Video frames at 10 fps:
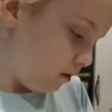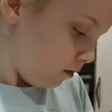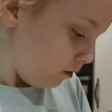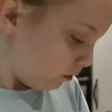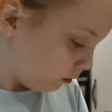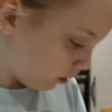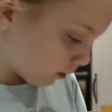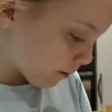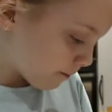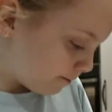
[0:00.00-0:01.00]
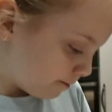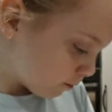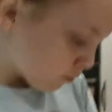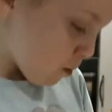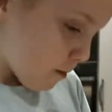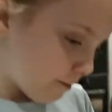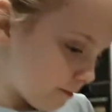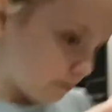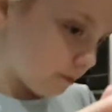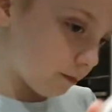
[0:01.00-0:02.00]
Yeah, can you just help and make sure
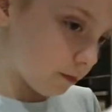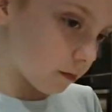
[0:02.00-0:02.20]
that's on